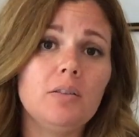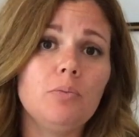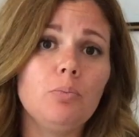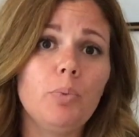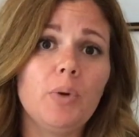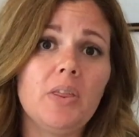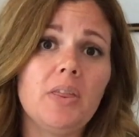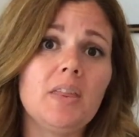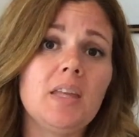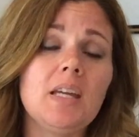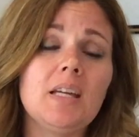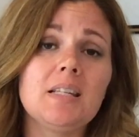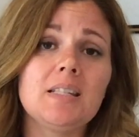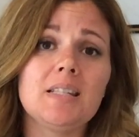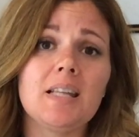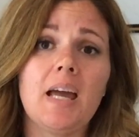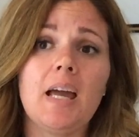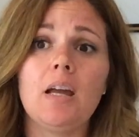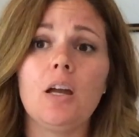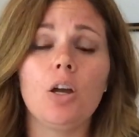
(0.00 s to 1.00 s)
with things
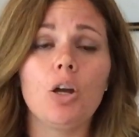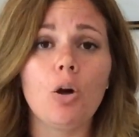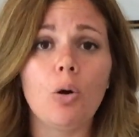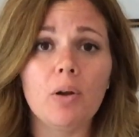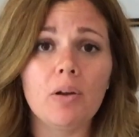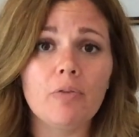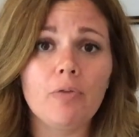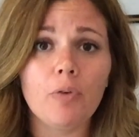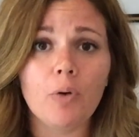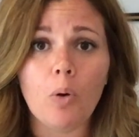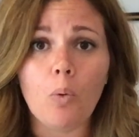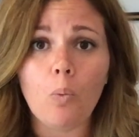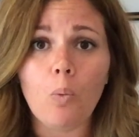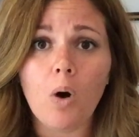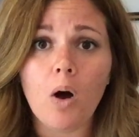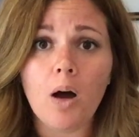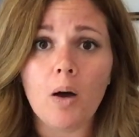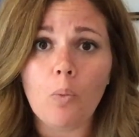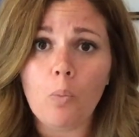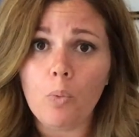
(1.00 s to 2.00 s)
like going for
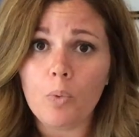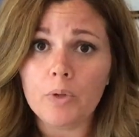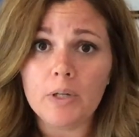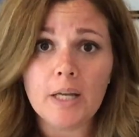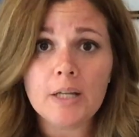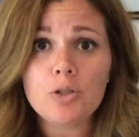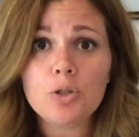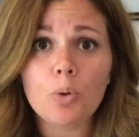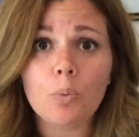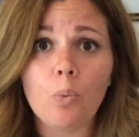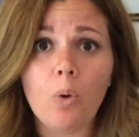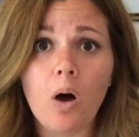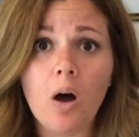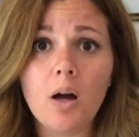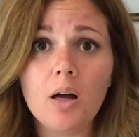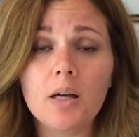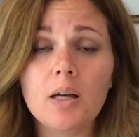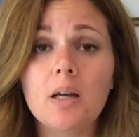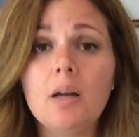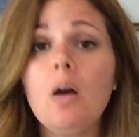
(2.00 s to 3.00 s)
a nature
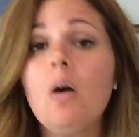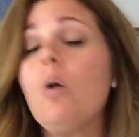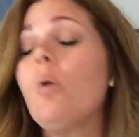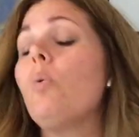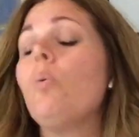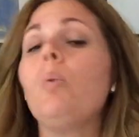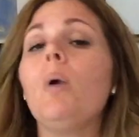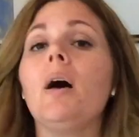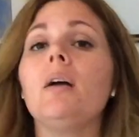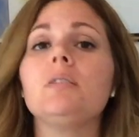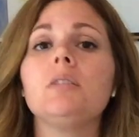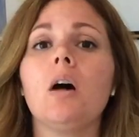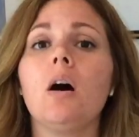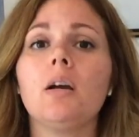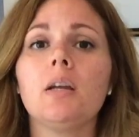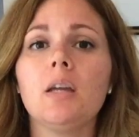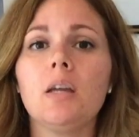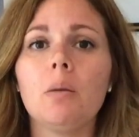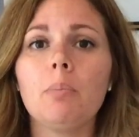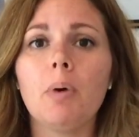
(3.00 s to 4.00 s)
walk while
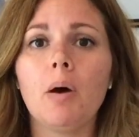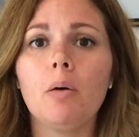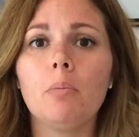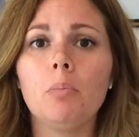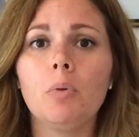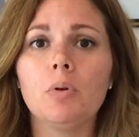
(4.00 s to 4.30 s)
talking about